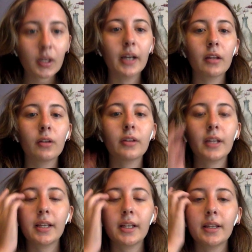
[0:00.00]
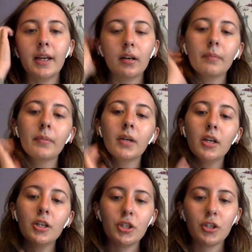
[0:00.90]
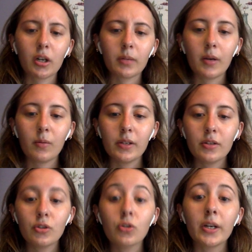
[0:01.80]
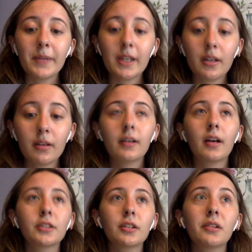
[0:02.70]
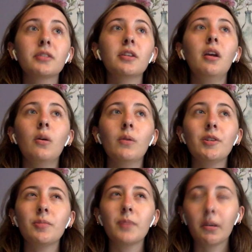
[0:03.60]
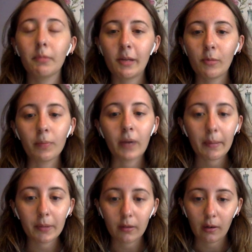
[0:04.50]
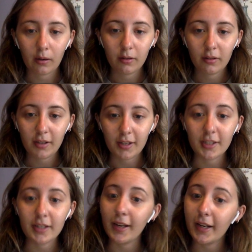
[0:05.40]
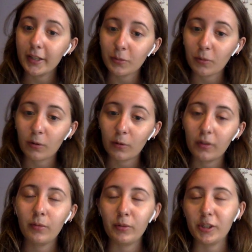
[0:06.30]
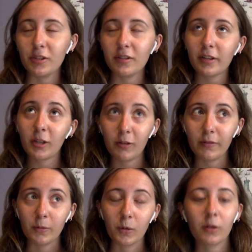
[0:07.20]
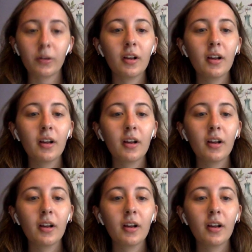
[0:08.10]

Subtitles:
Another thing that she talked about was streaming concerts, which has become a lot more popular in today's world, which is the COVID world.